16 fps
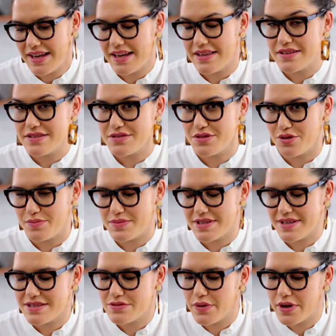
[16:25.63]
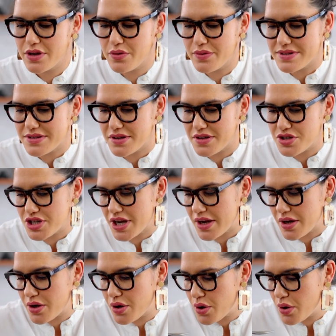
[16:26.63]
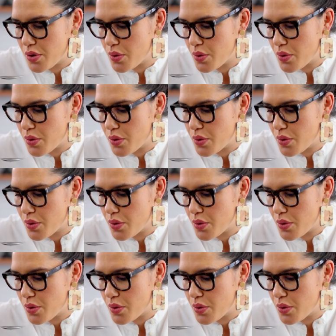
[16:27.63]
in the soup. So that's why you always got to check.